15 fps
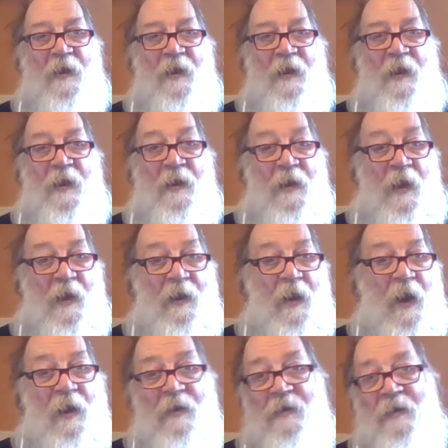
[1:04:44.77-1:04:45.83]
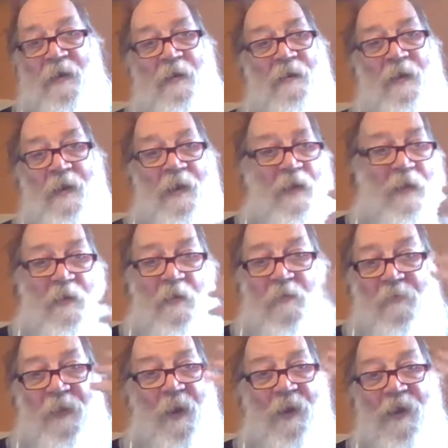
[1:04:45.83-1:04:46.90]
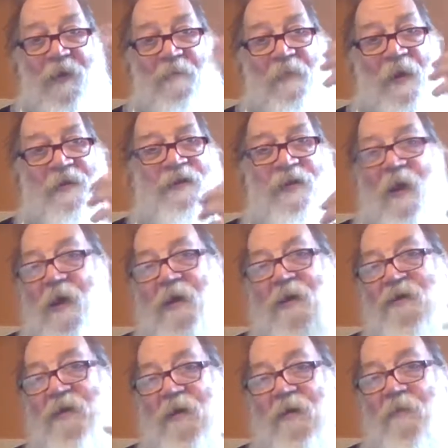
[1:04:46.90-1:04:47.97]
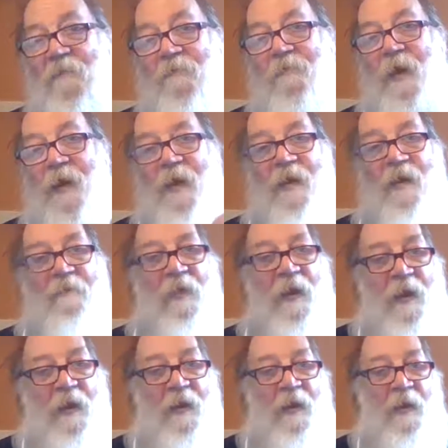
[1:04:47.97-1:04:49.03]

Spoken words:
And I got a little buggy in my sinus and a little buggy in my